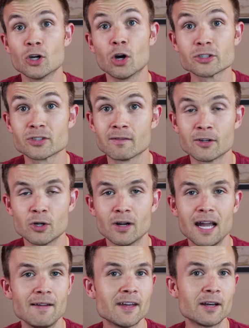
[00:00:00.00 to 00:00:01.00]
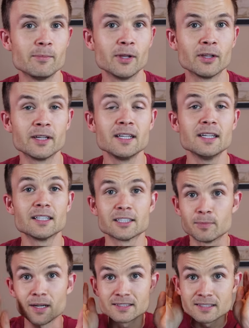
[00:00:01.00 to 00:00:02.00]
Dogs, however, don't have that ability
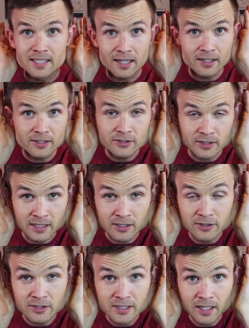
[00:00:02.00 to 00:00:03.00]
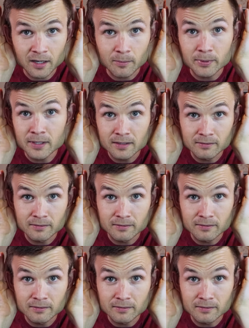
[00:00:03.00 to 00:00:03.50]
because Boston Terriers, their ears are sticking up,